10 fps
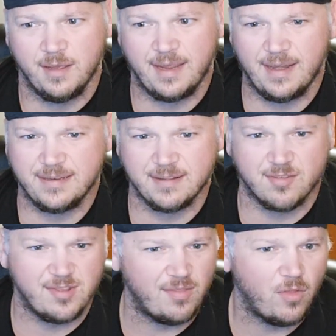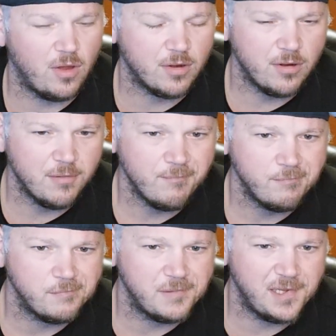get it to sit longer
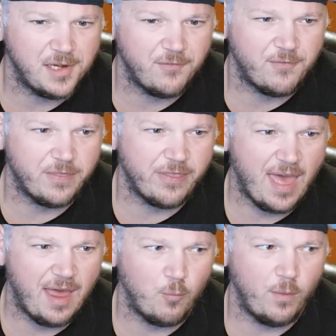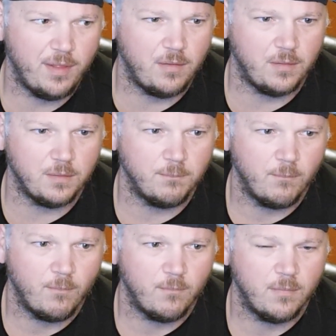and if that will
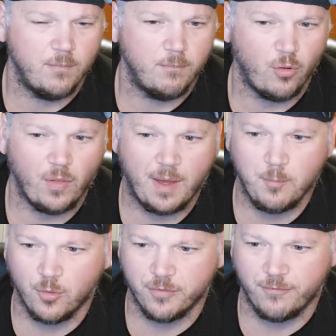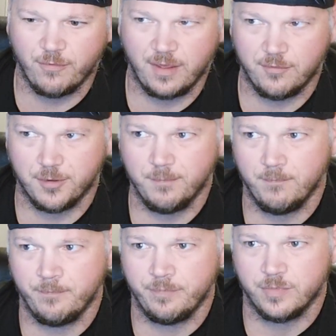pull out more of the flavor.
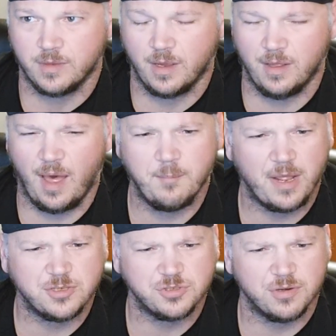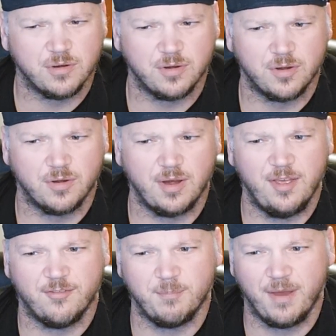I'm not sure
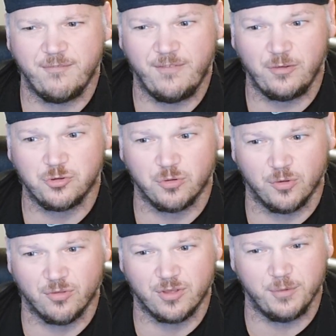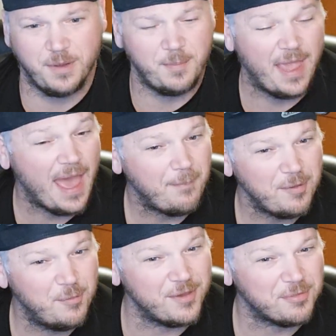if my filter is going to be
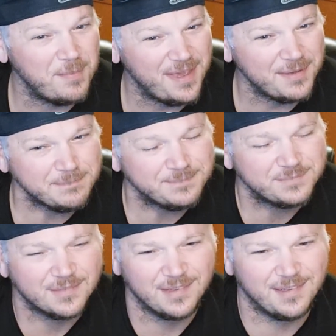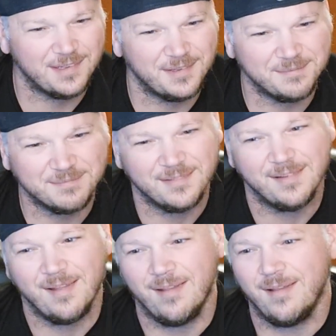happy with me, um,
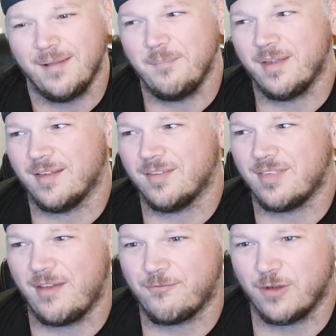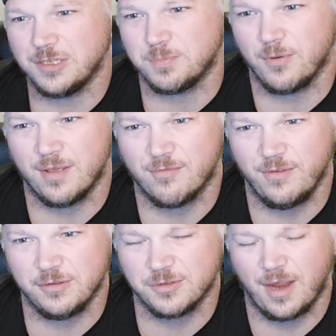because that French press
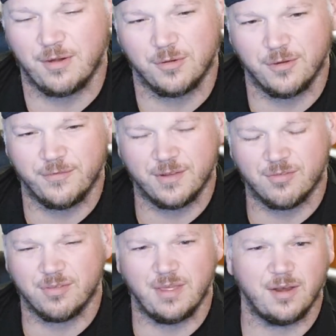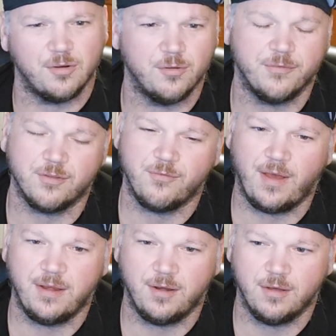filter, I don't know if it's
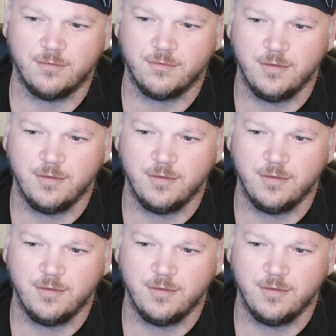fine enough